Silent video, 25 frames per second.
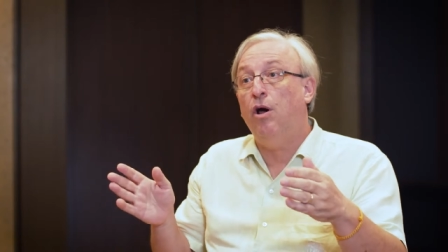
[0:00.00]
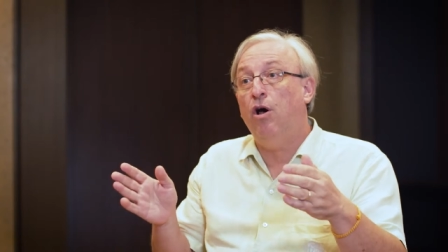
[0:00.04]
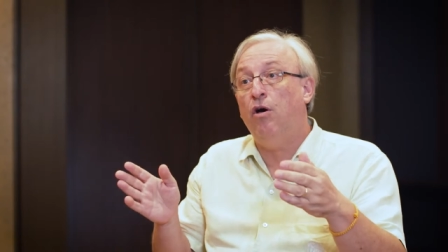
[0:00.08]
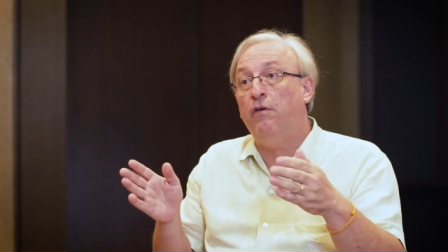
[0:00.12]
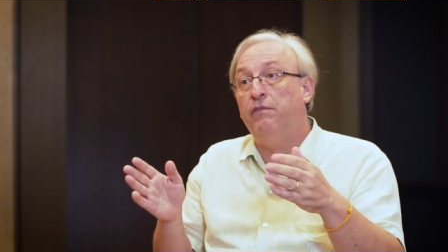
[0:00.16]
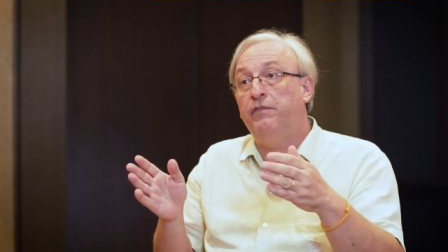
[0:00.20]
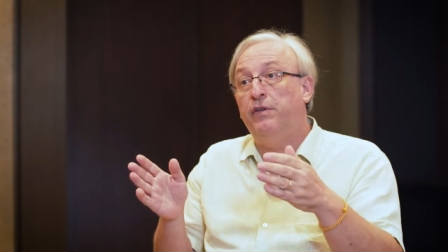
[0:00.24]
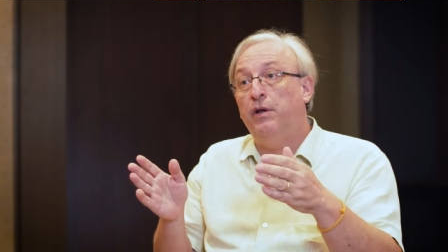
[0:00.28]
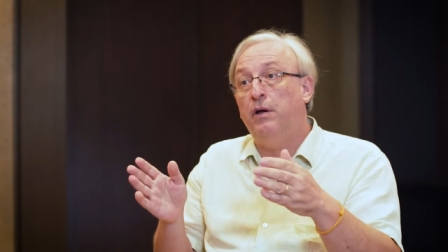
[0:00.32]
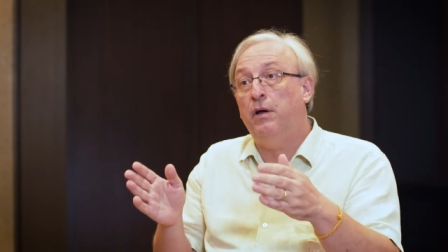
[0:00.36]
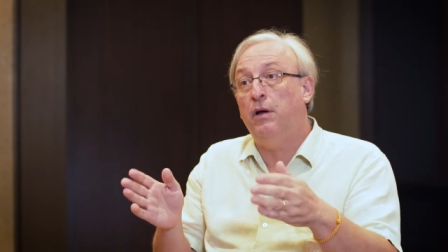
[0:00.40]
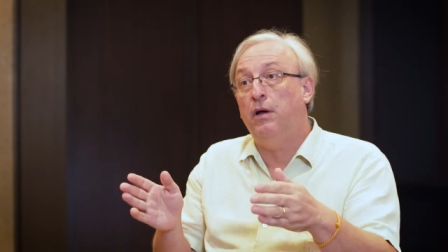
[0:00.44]

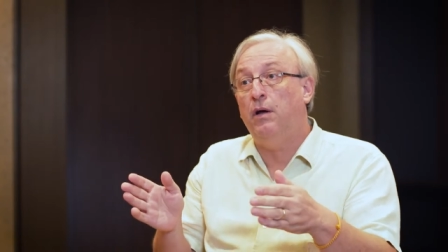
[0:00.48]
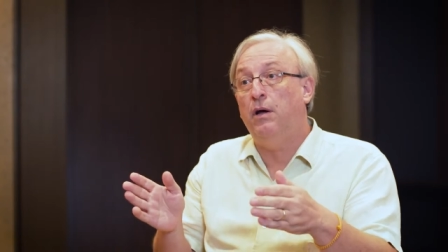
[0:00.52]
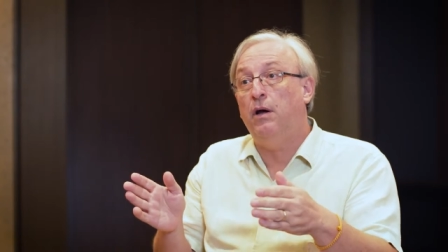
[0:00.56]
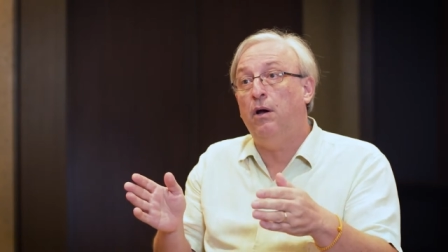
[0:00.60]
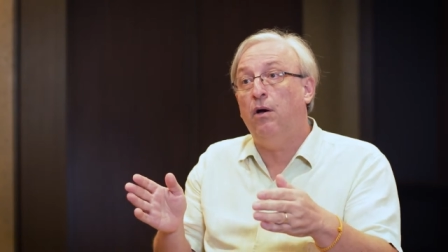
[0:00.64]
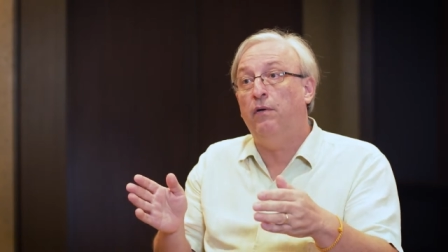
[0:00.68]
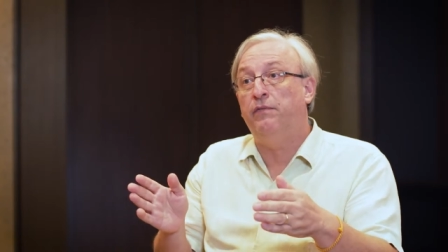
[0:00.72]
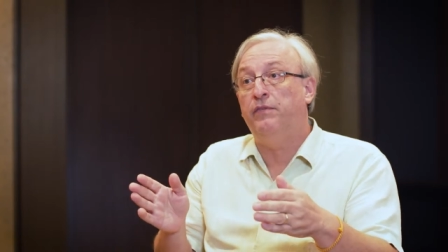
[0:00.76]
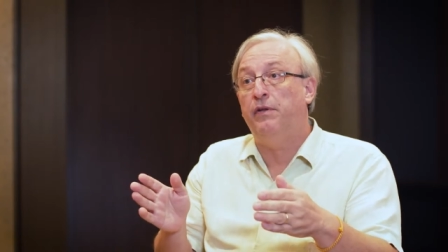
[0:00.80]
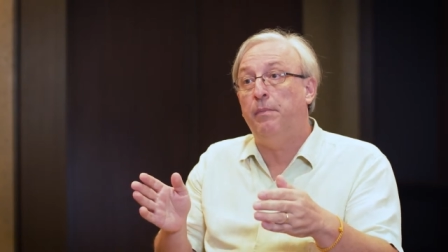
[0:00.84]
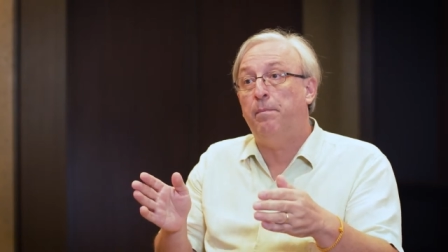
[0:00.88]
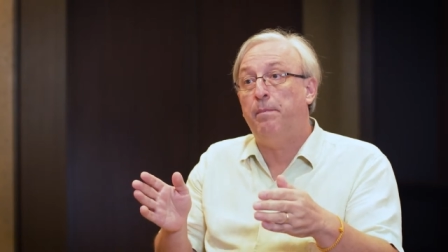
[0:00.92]
of
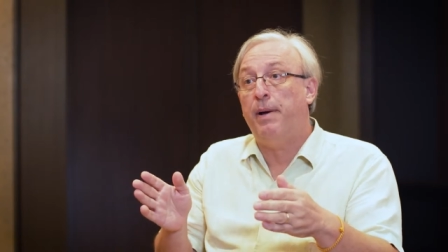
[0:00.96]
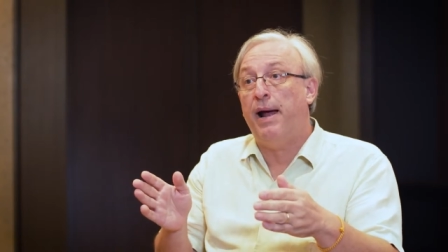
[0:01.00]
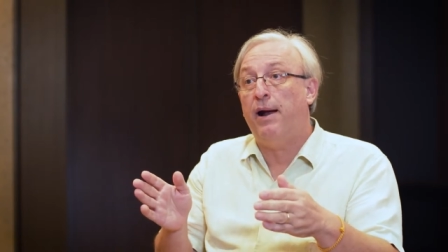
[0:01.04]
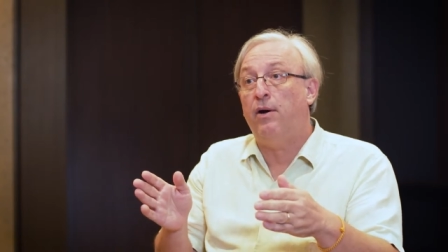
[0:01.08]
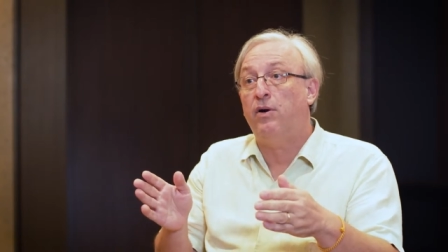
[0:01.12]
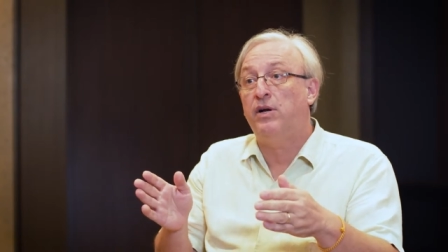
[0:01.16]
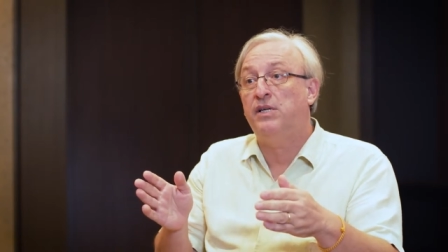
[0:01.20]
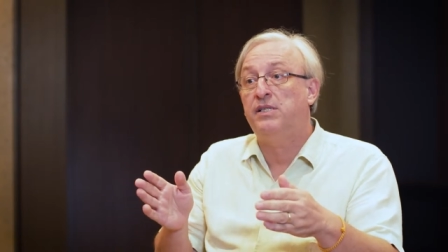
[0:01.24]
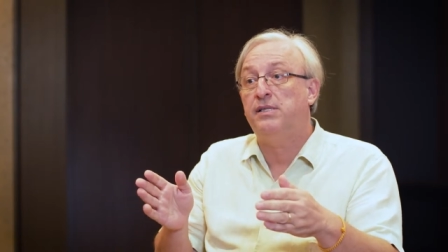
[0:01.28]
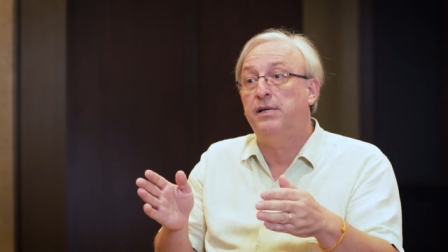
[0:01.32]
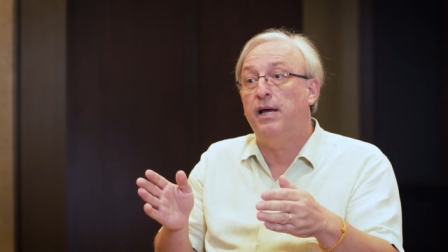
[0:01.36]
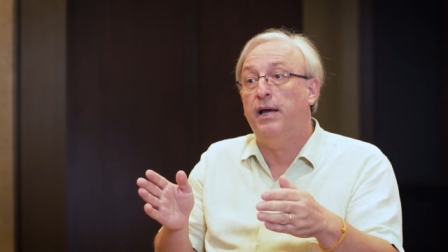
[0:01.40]
the
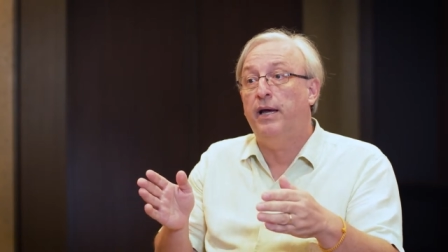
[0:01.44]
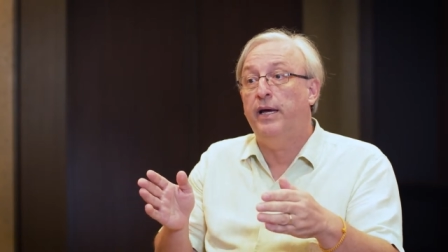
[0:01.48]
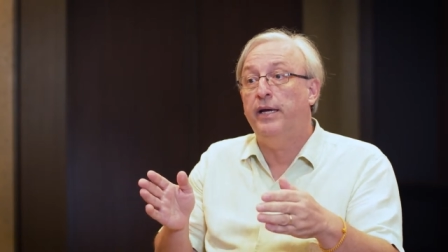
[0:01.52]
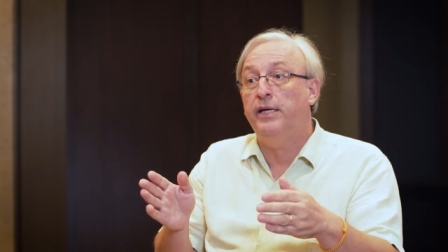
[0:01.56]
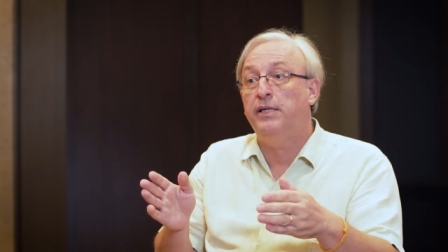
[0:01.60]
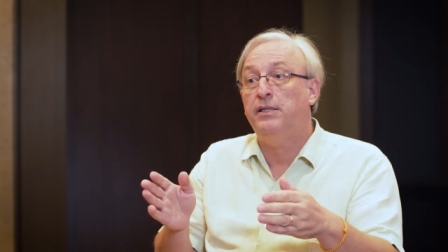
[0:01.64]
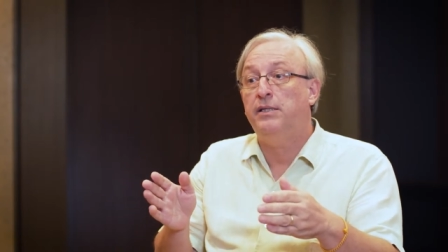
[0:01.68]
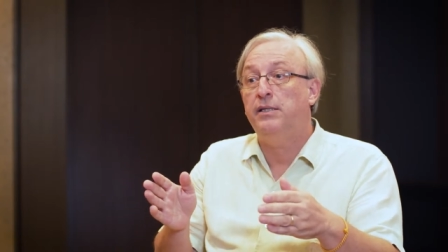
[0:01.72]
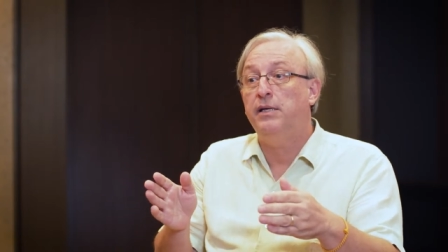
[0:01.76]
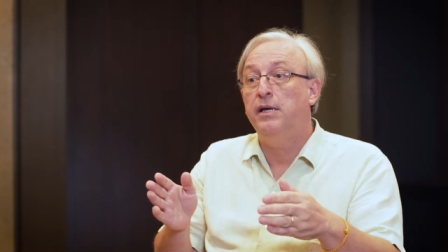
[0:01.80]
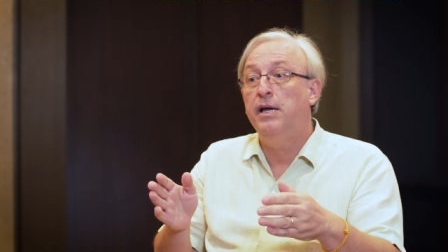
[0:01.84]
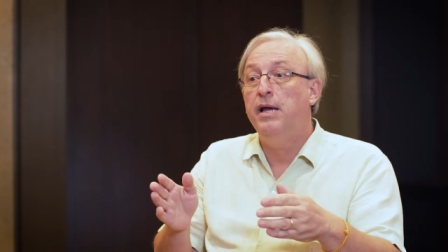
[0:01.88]

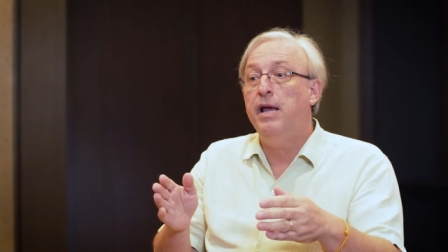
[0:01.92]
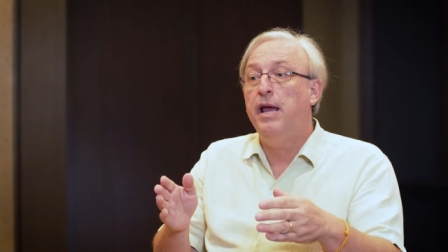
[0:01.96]
parasite